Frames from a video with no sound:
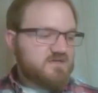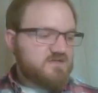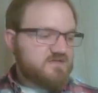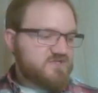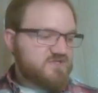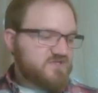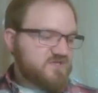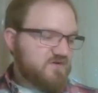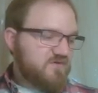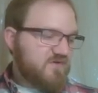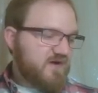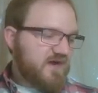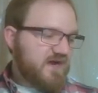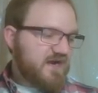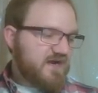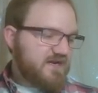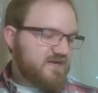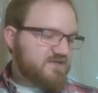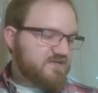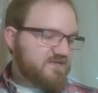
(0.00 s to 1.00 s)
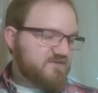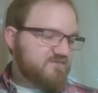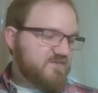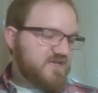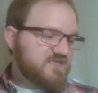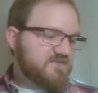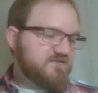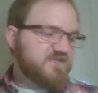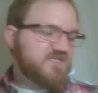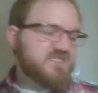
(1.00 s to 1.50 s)
So I need to
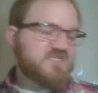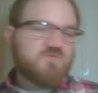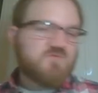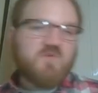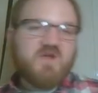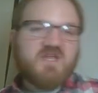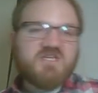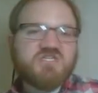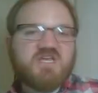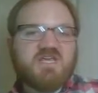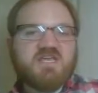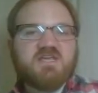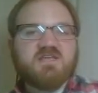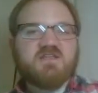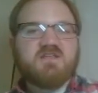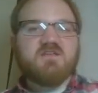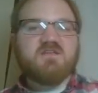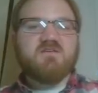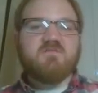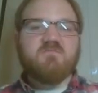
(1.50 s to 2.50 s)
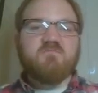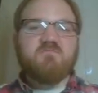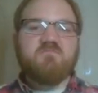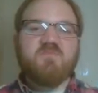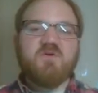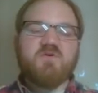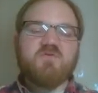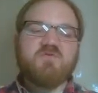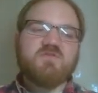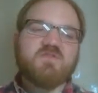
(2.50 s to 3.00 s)
basically switch in
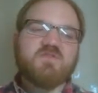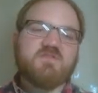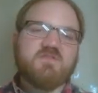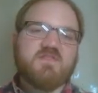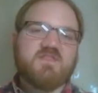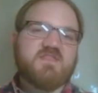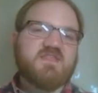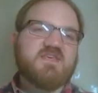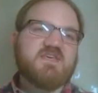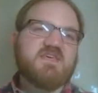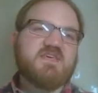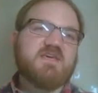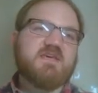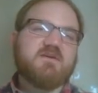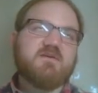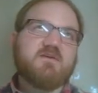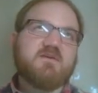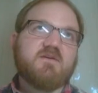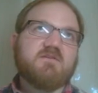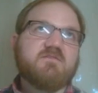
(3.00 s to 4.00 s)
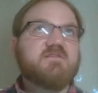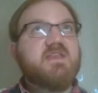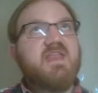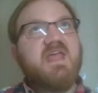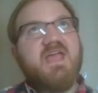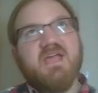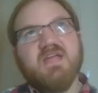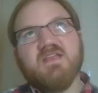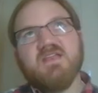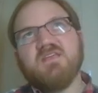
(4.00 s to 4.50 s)
both the
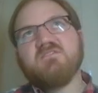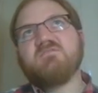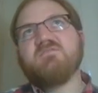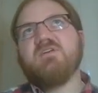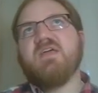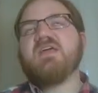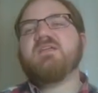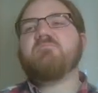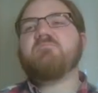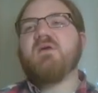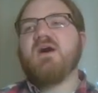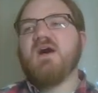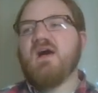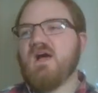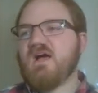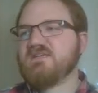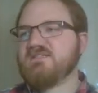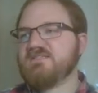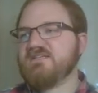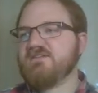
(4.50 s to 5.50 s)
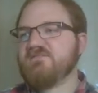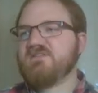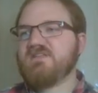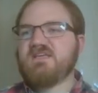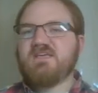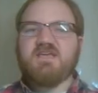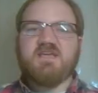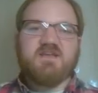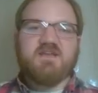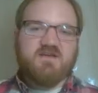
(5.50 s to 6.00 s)
negative and positive
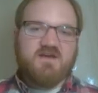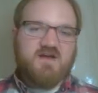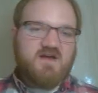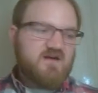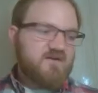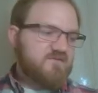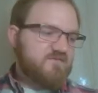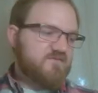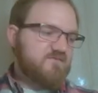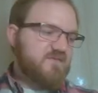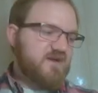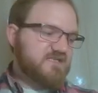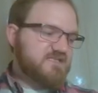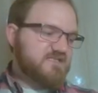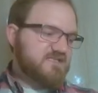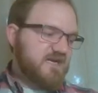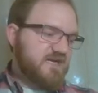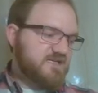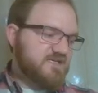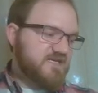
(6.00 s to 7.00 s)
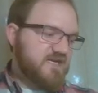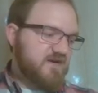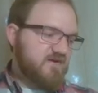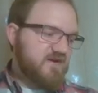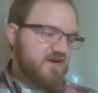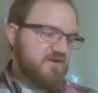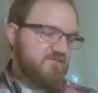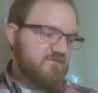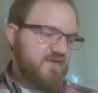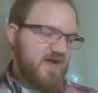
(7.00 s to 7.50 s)
lead of my
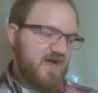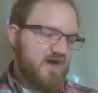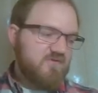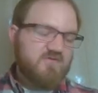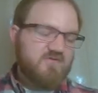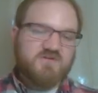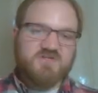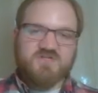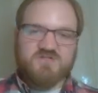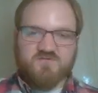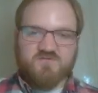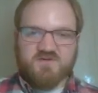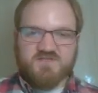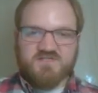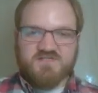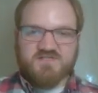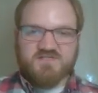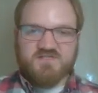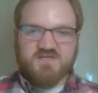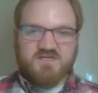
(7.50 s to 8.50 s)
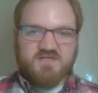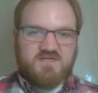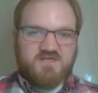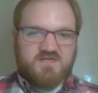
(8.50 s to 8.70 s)
secondary power source.